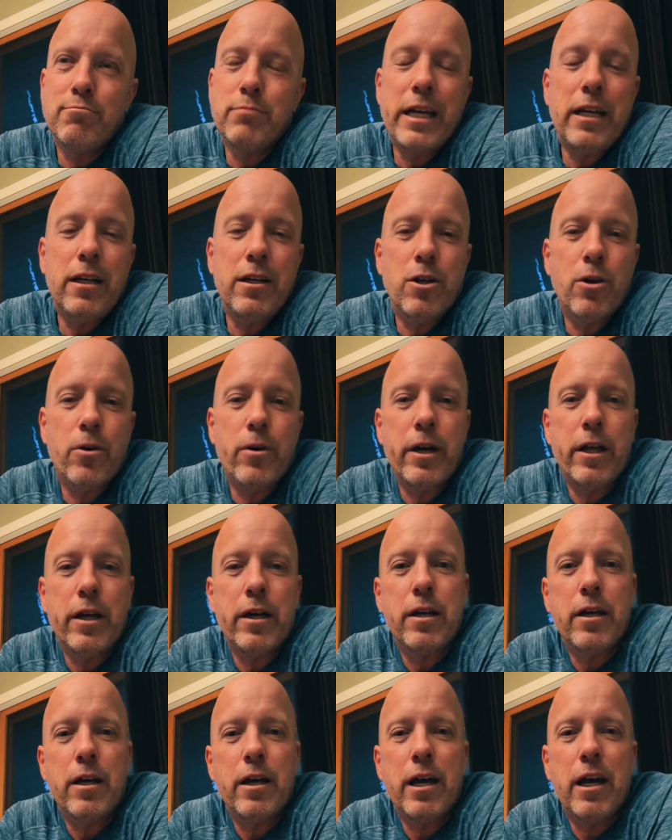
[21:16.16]
me
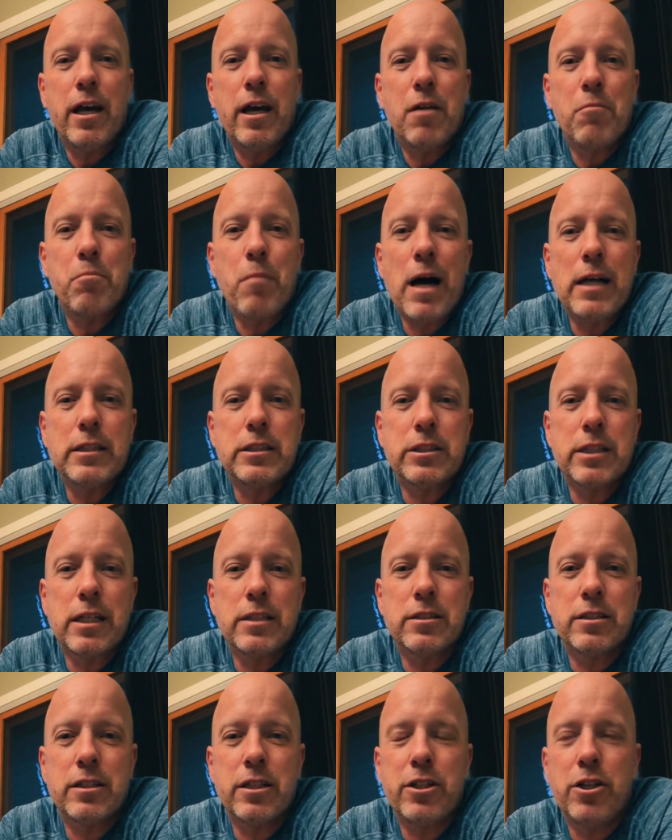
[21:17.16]
doing it and my
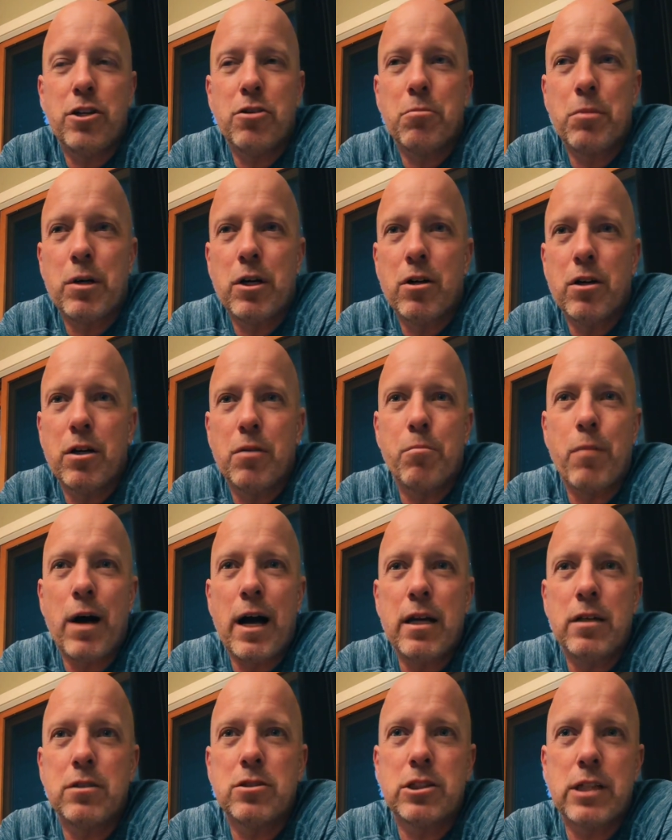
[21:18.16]
sense of humor
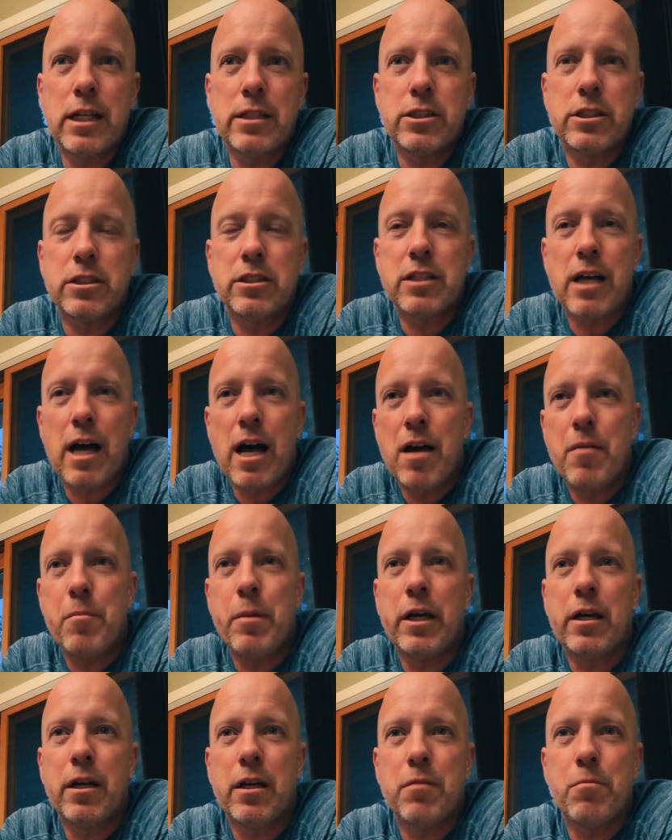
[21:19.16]
and my sense of
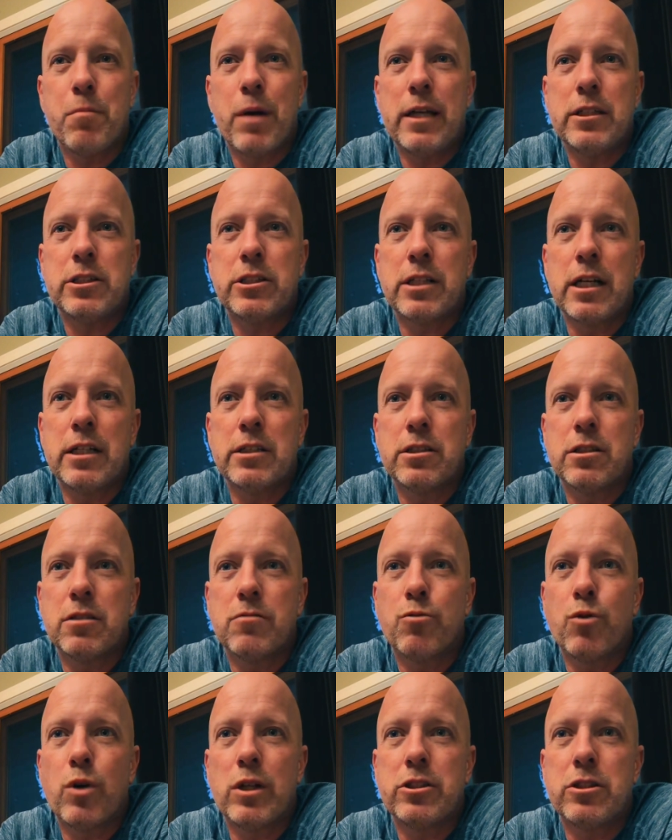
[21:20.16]
timing and my
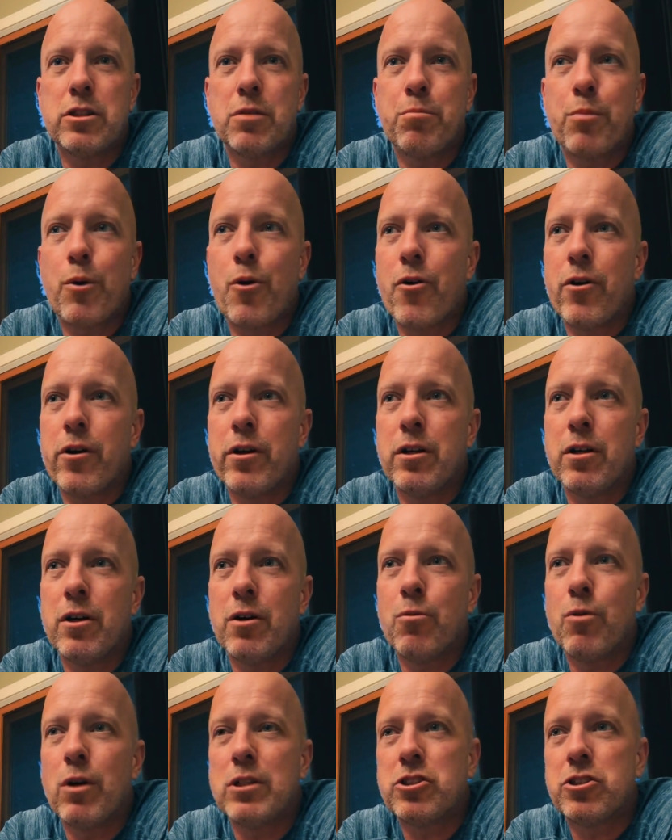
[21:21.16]
sense of what's
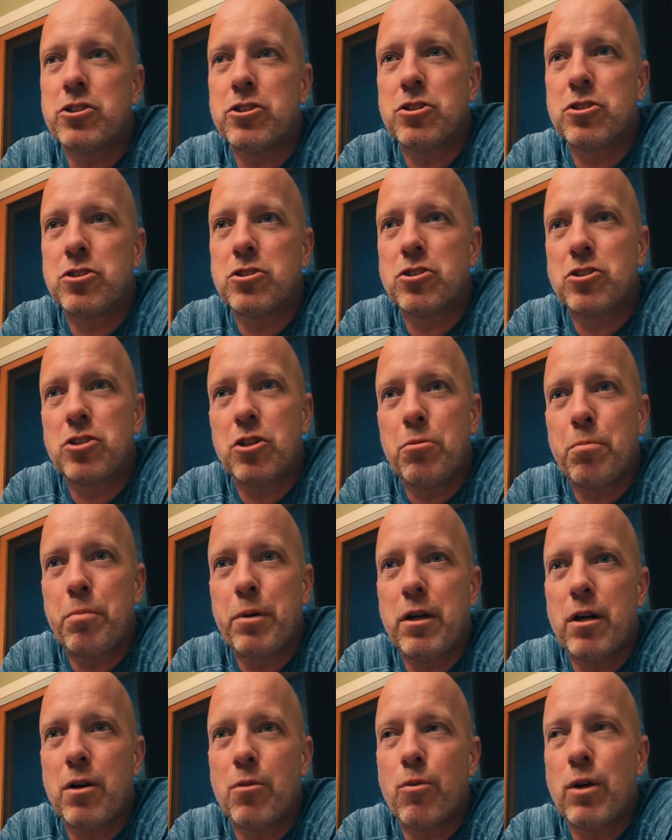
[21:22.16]
important or what's
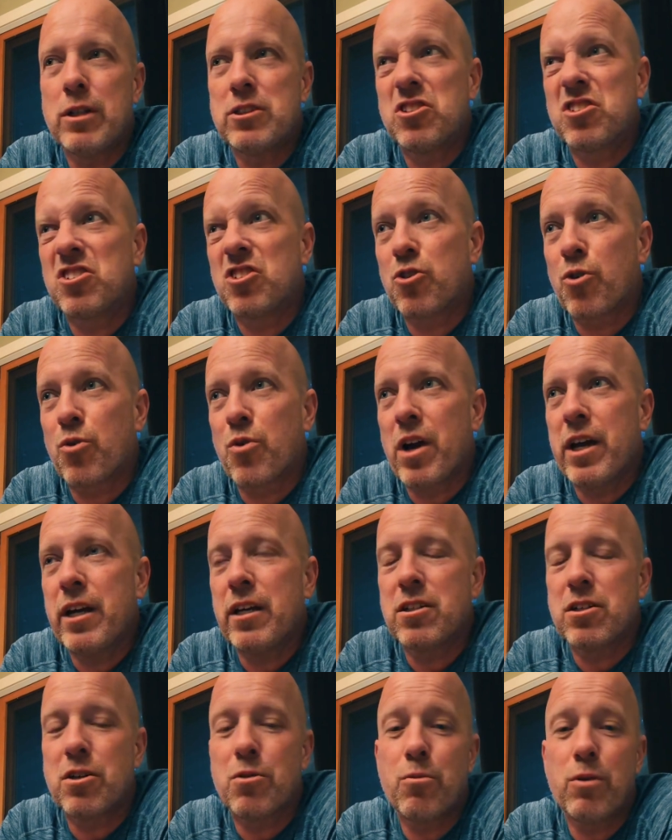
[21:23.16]
stupid or what's
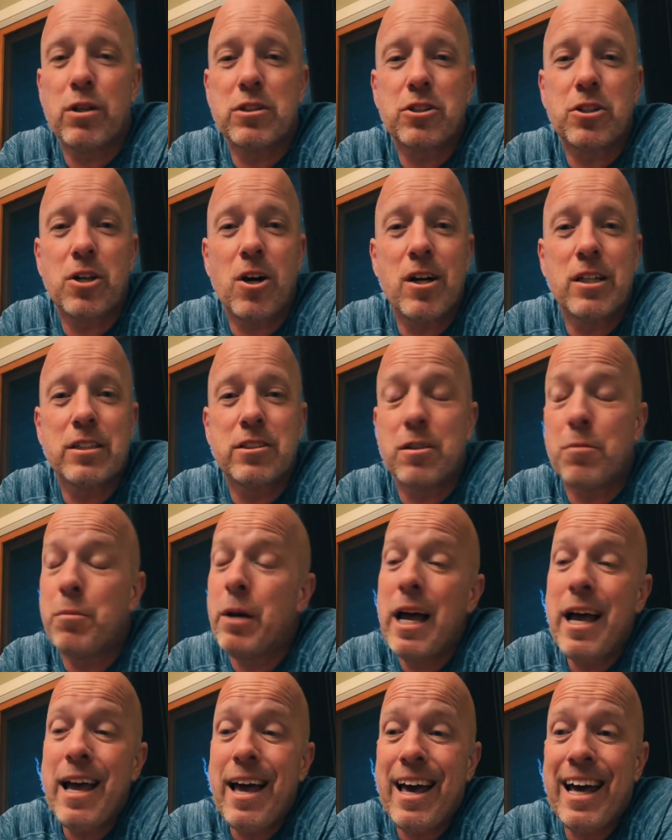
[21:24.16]
great or what's
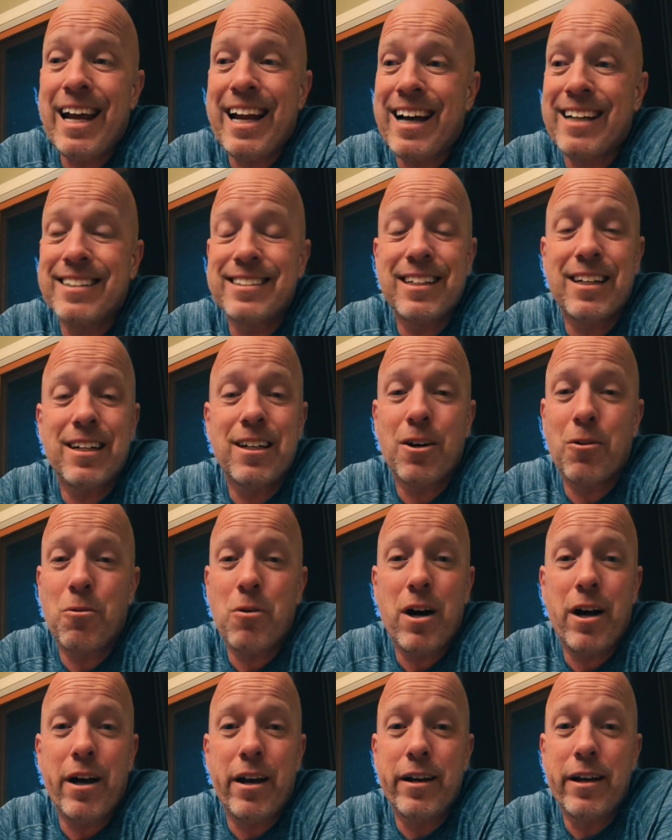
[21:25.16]
awesome. And I'll
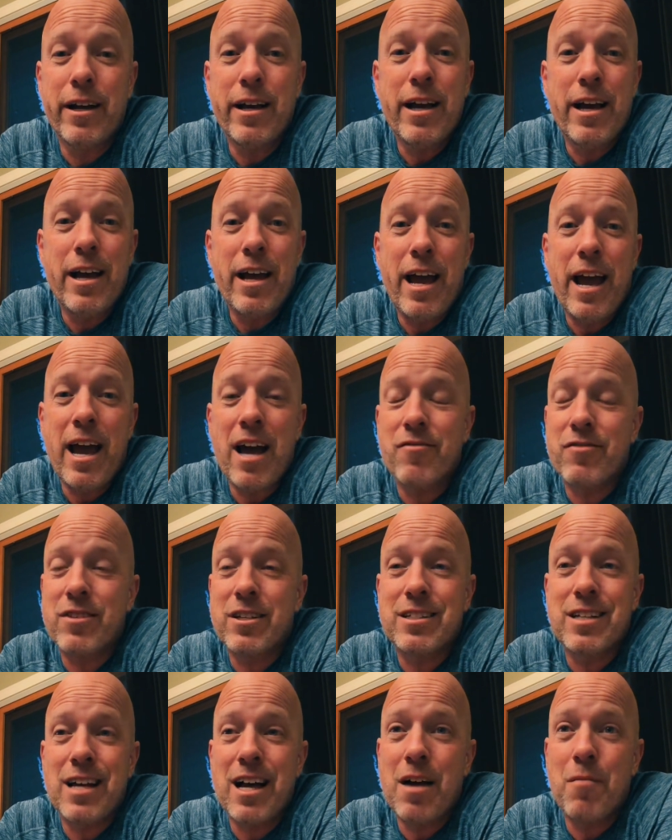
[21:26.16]
tell you what,
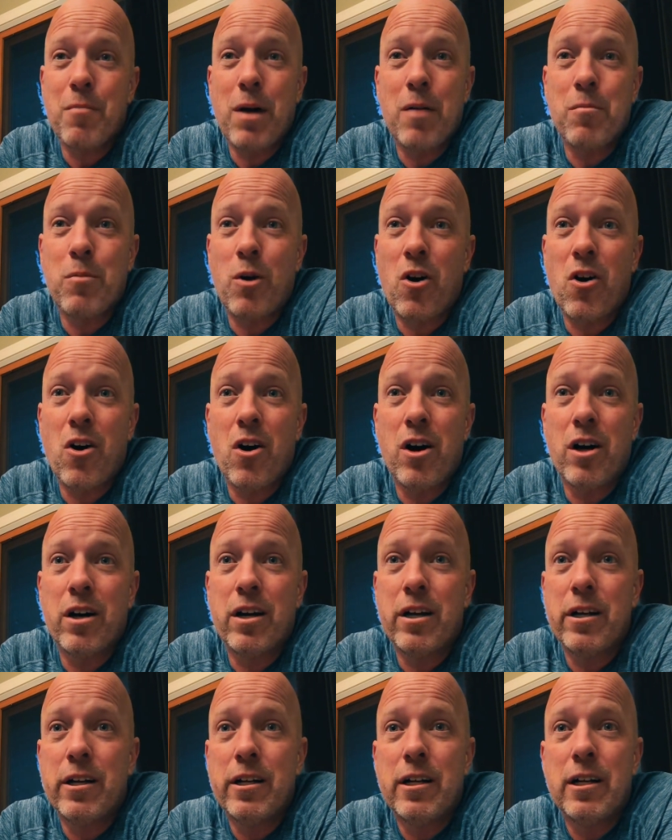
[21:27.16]
half the time I'm
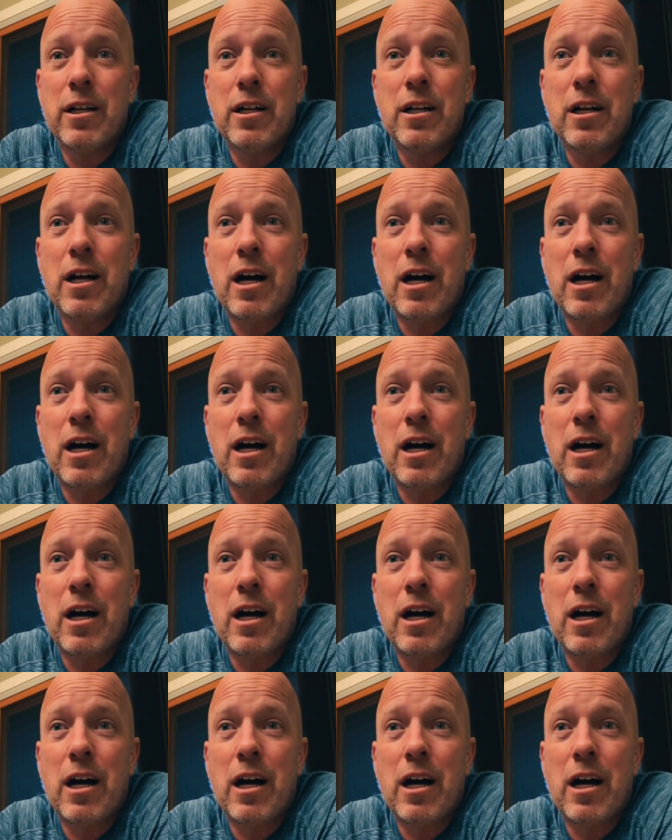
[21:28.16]
wrong.